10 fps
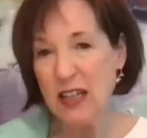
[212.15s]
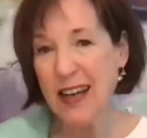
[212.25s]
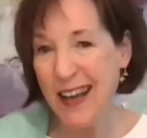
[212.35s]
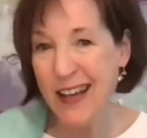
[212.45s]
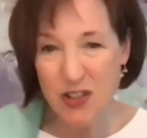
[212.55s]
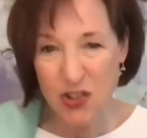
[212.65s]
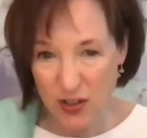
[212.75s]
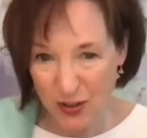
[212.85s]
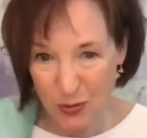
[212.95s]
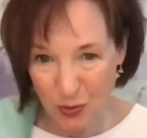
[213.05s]
engage
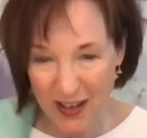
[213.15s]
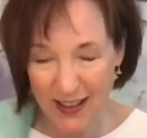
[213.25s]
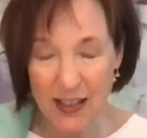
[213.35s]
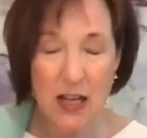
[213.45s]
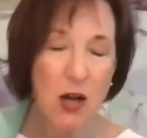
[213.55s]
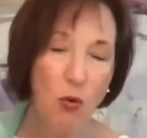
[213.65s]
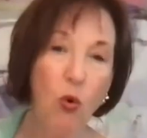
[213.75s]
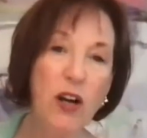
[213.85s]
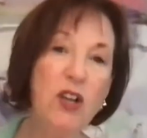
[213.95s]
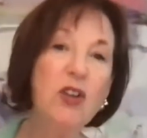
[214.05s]
this way?
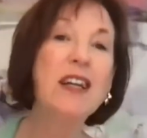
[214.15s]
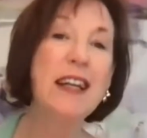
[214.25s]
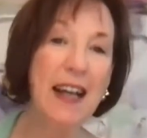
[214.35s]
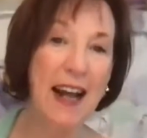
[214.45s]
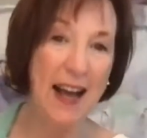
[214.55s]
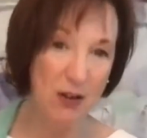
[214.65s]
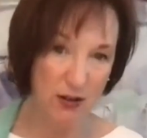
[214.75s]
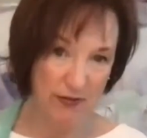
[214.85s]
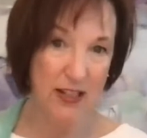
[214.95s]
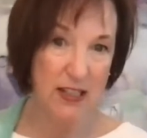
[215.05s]
What are you gonna get out
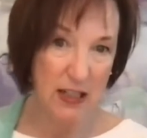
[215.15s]
of it,